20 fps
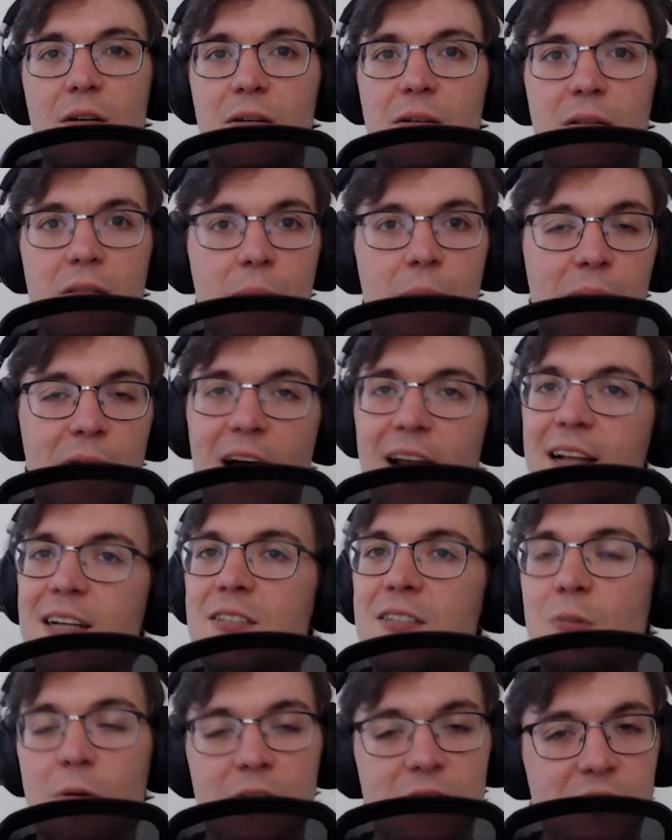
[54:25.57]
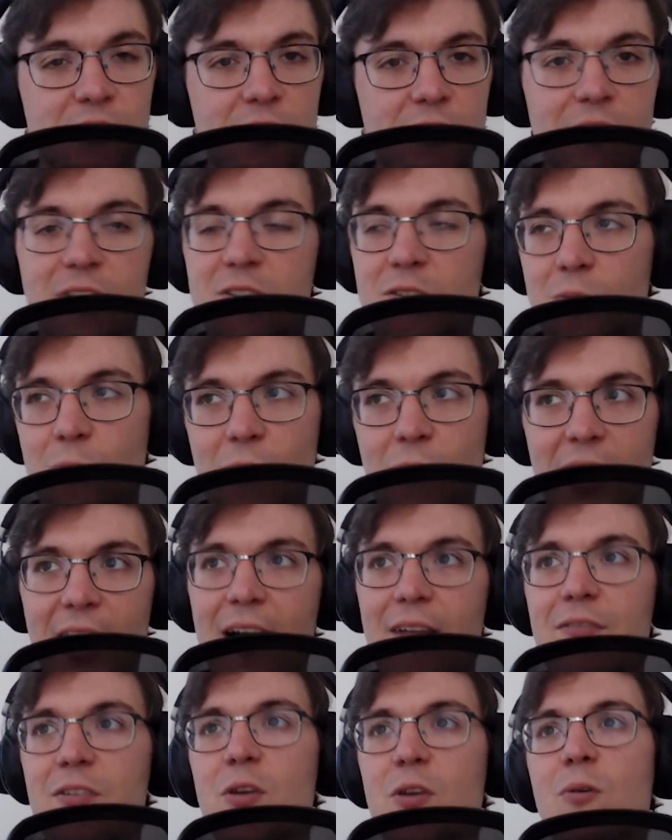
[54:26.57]
or the product or service or what
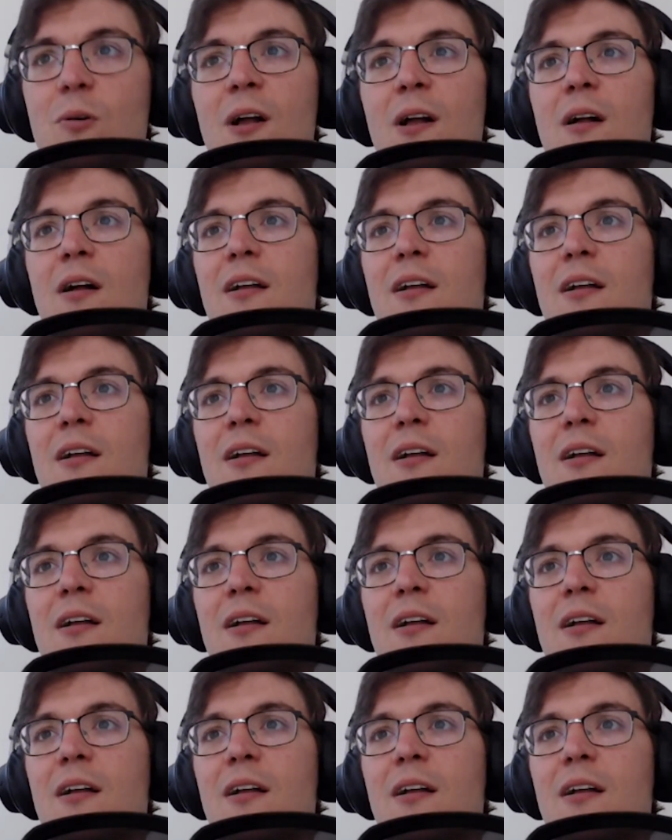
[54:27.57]
have you,